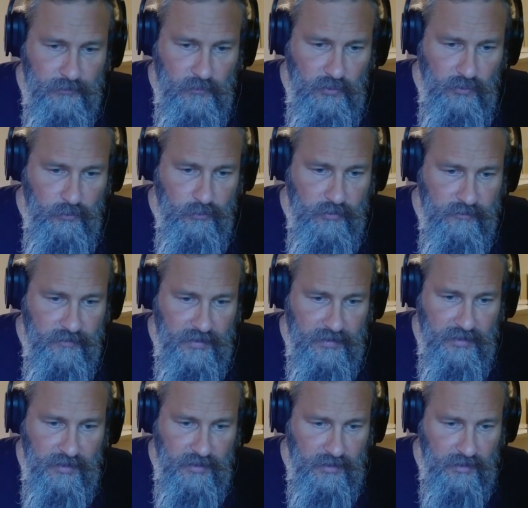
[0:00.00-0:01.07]
to
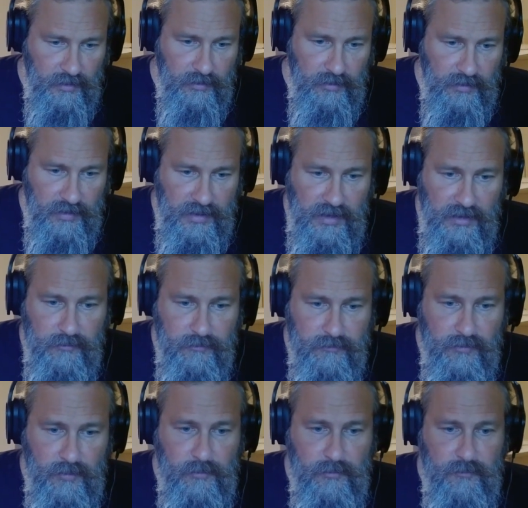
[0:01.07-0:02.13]
prevent the heat
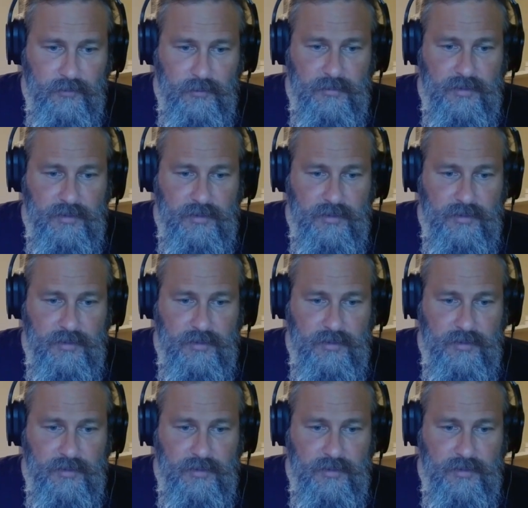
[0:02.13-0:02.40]
from